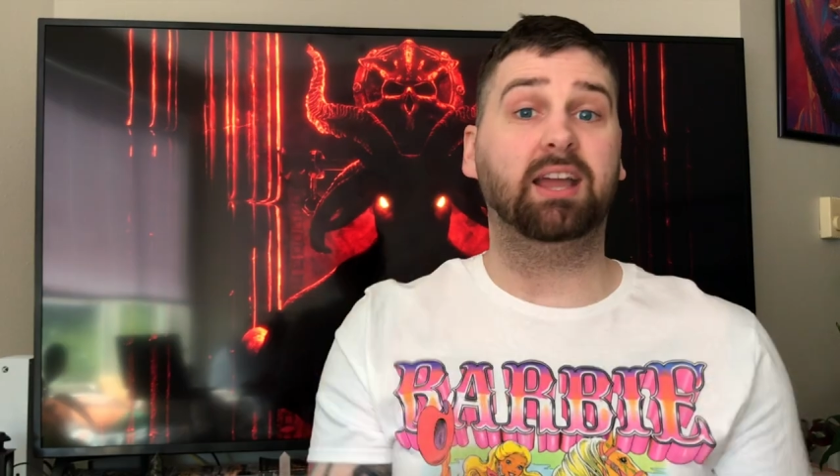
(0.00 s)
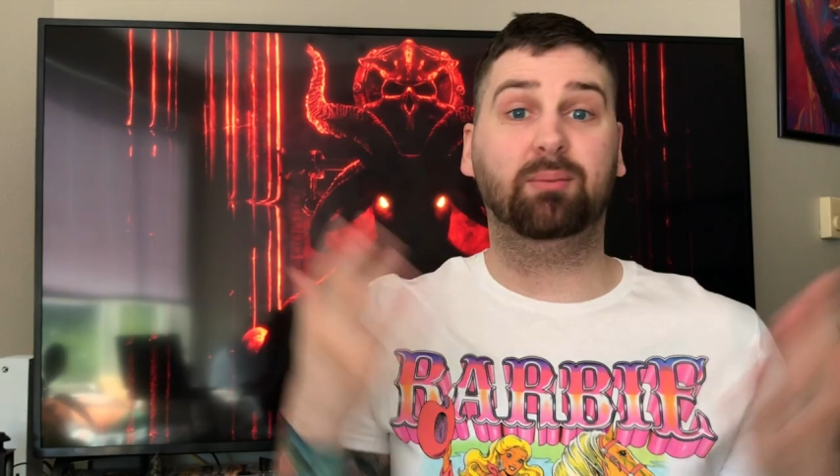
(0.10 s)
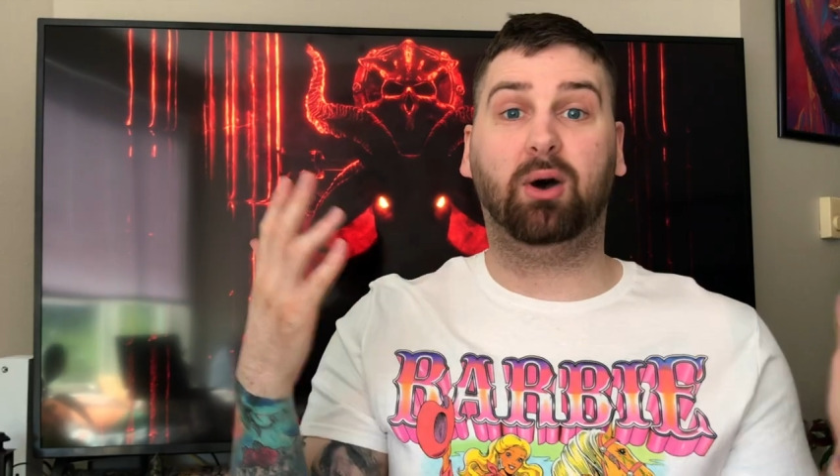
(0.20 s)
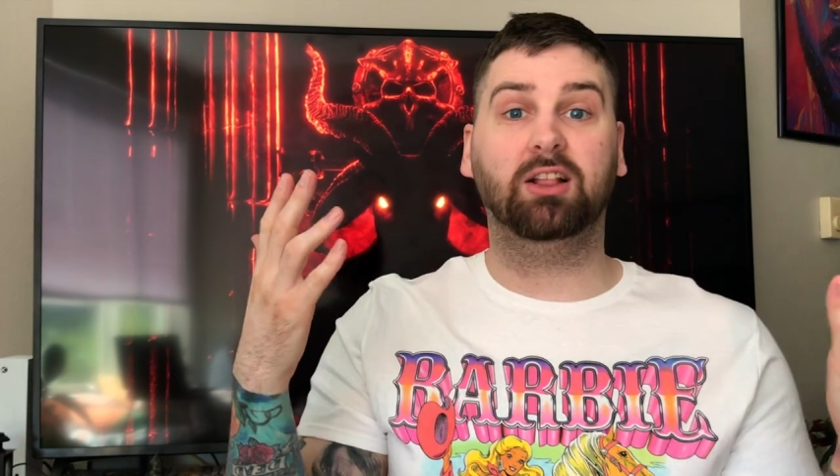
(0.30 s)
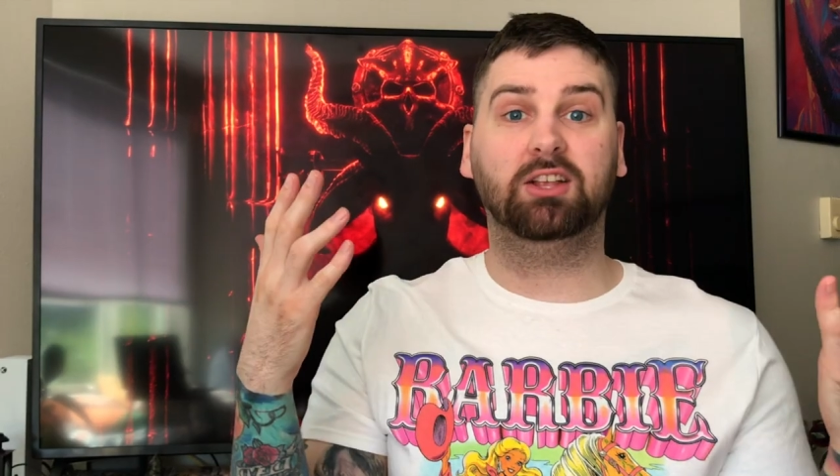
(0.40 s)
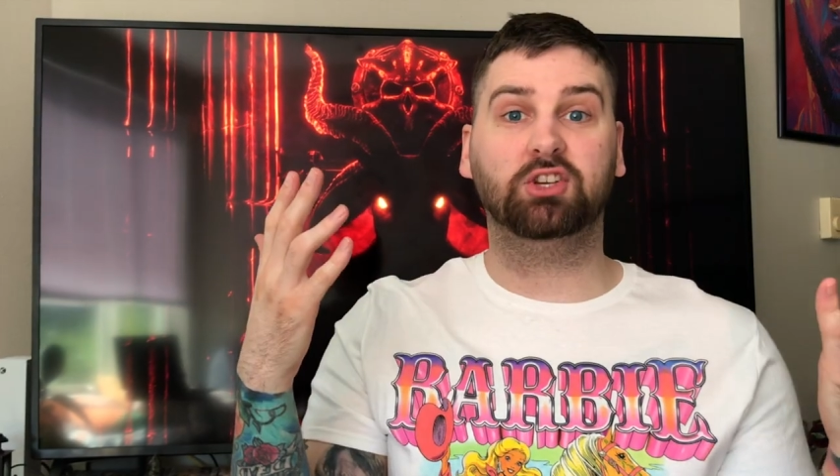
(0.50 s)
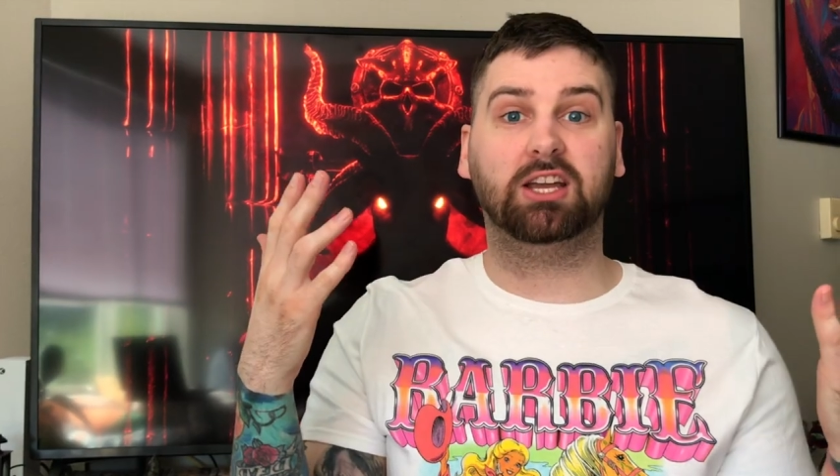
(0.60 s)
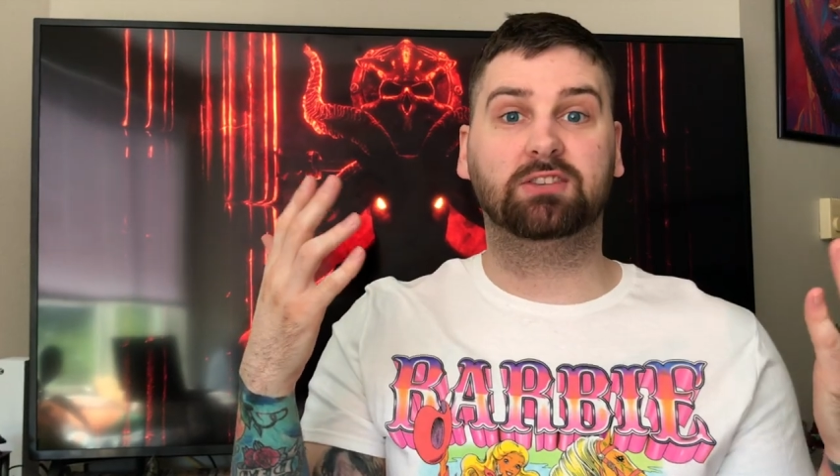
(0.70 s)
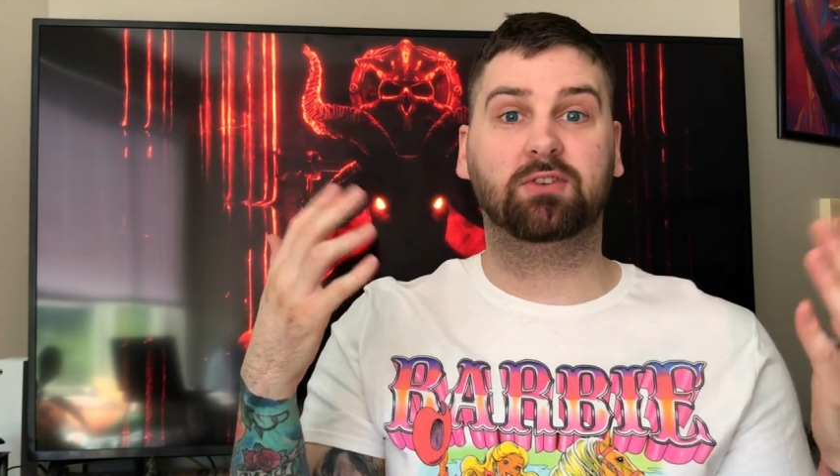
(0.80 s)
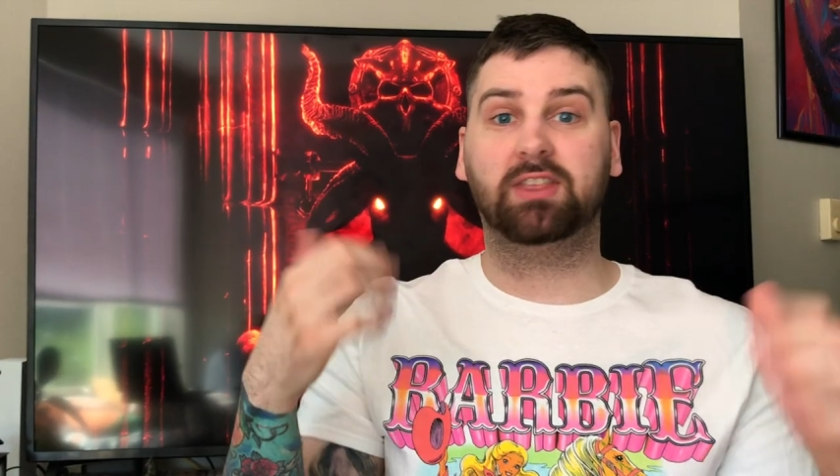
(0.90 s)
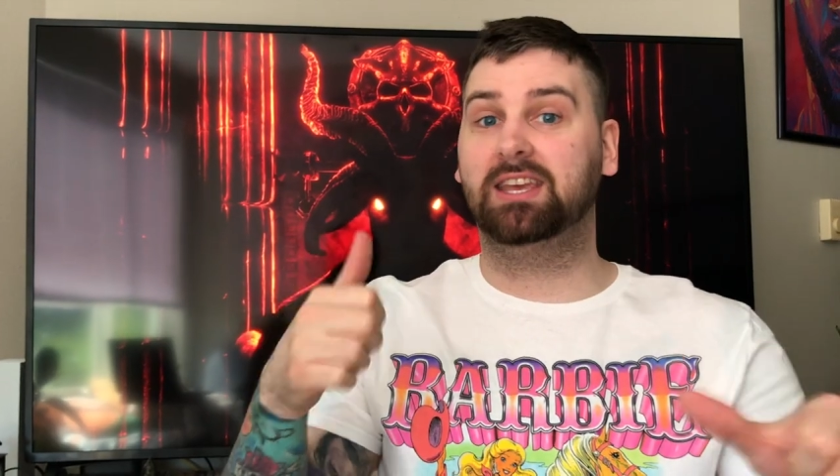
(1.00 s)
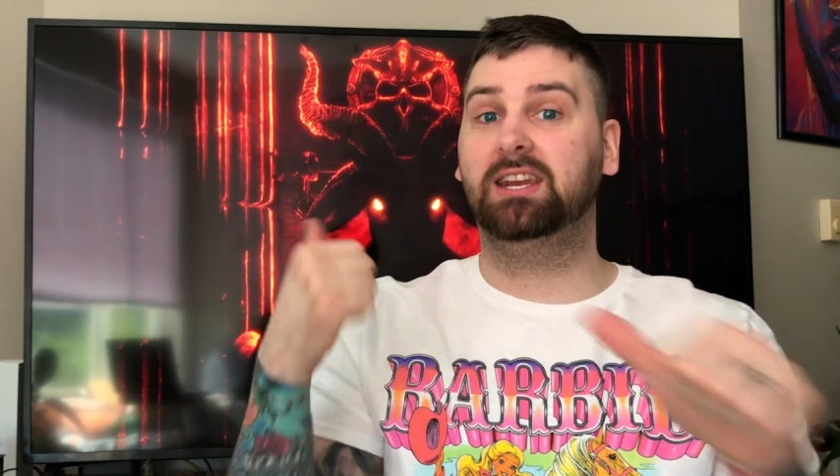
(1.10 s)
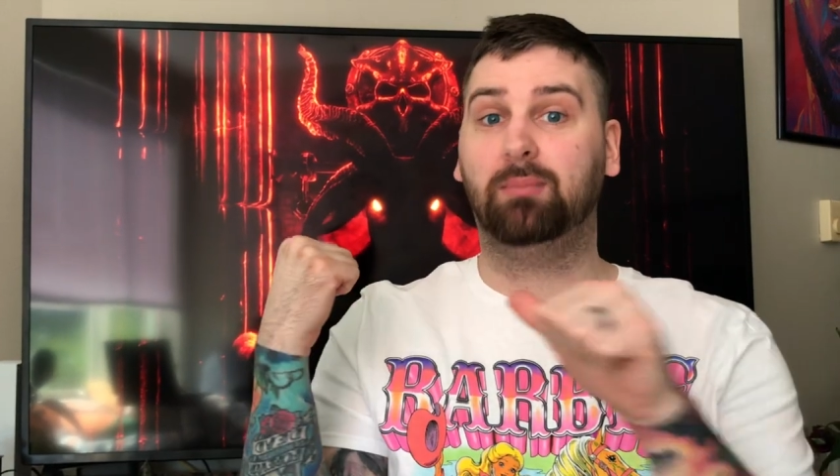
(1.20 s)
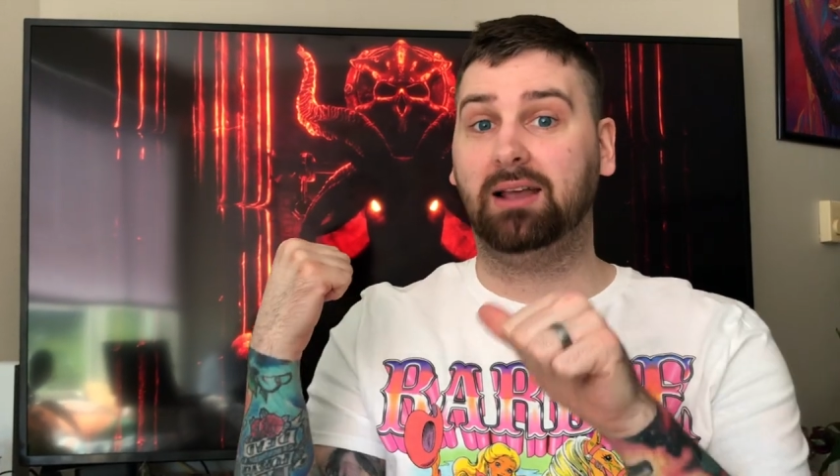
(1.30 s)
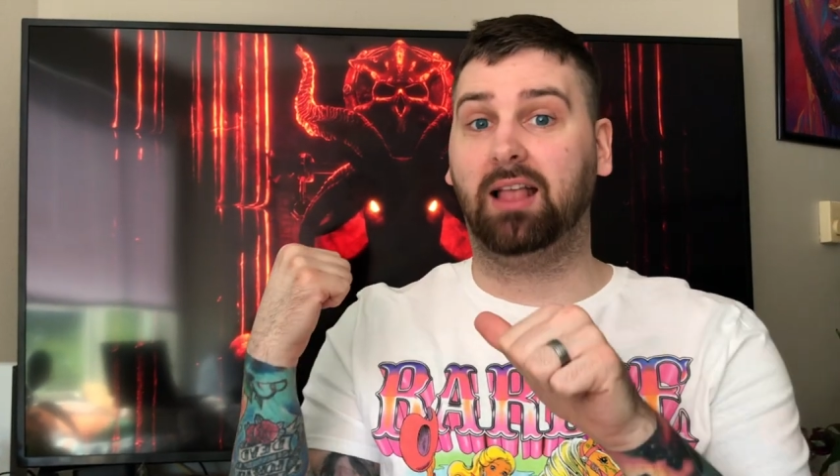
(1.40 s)
apologize for the end
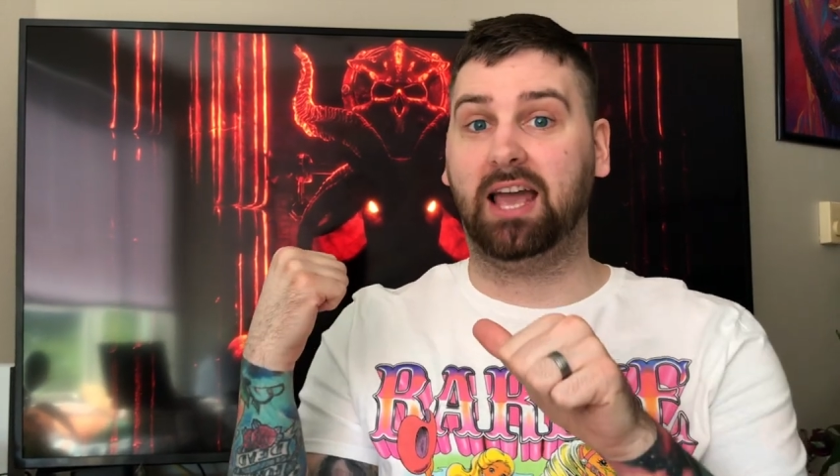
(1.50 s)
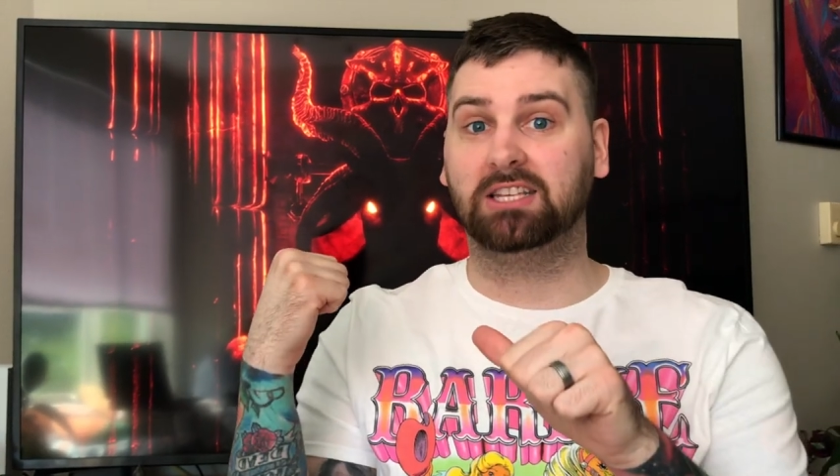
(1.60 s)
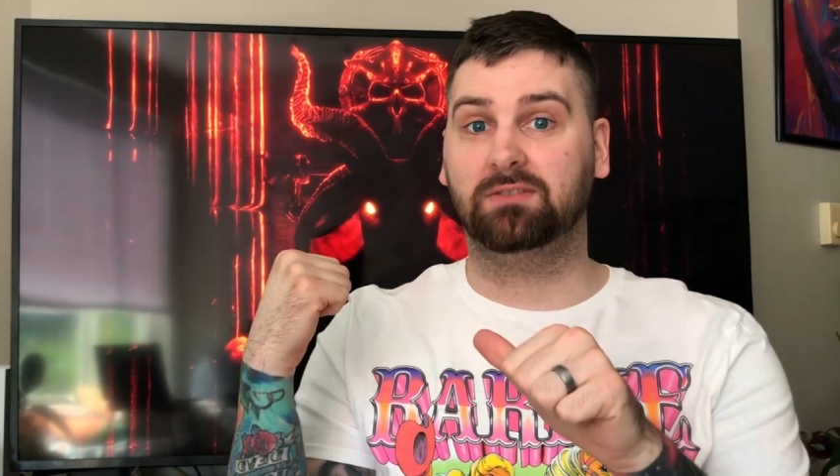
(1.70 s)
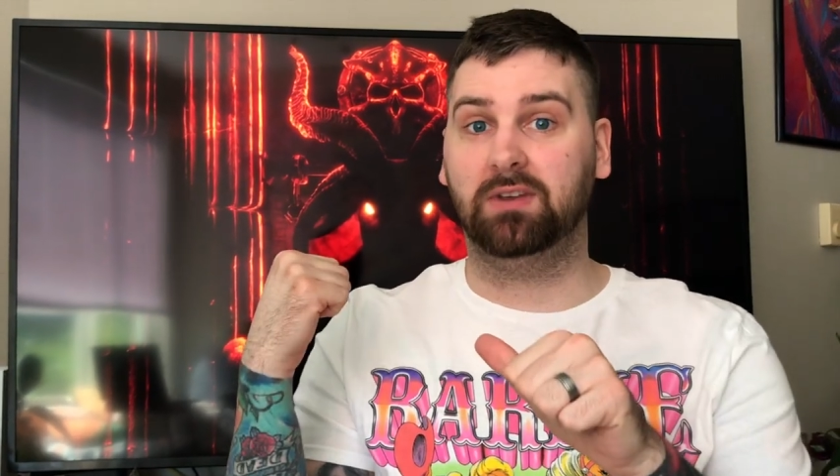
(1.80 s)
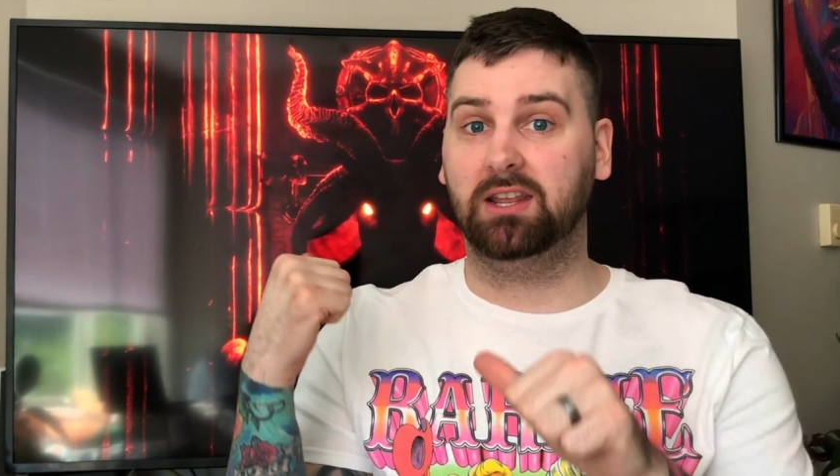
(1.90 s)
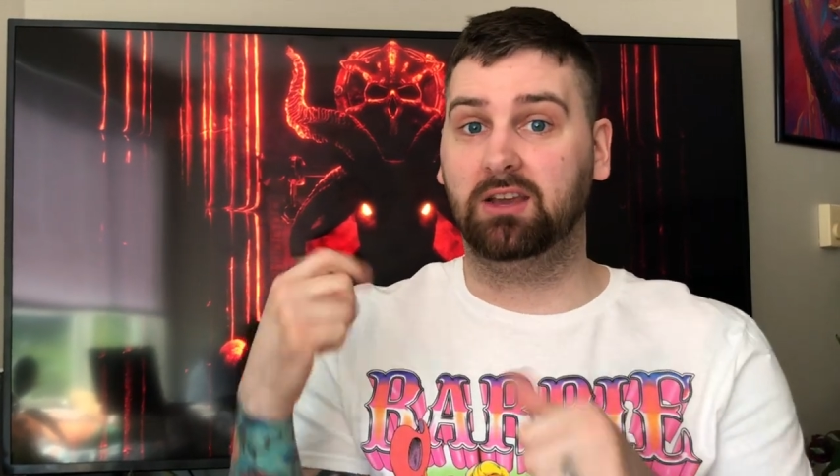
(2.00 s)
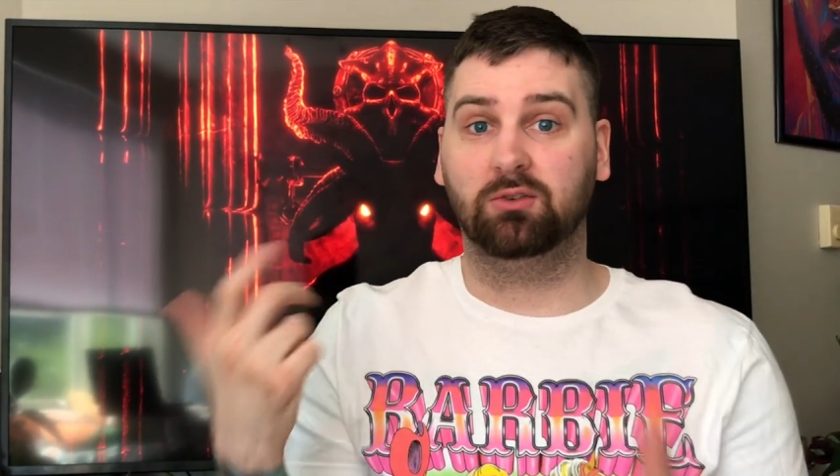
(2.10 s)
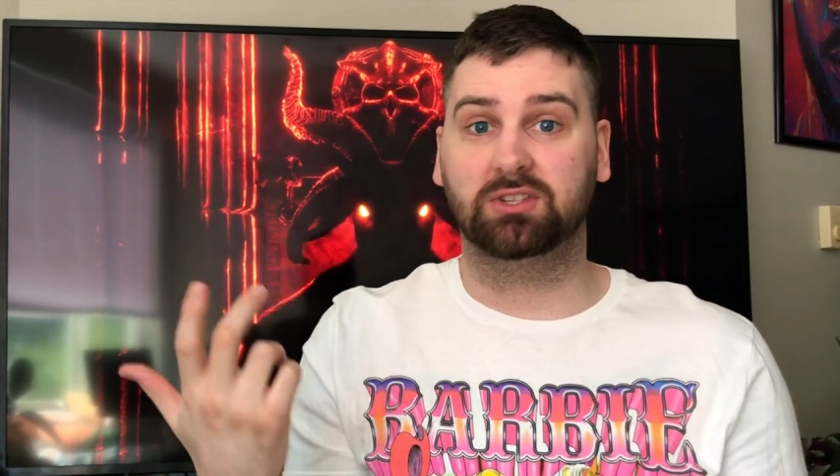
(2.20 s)
of my last video.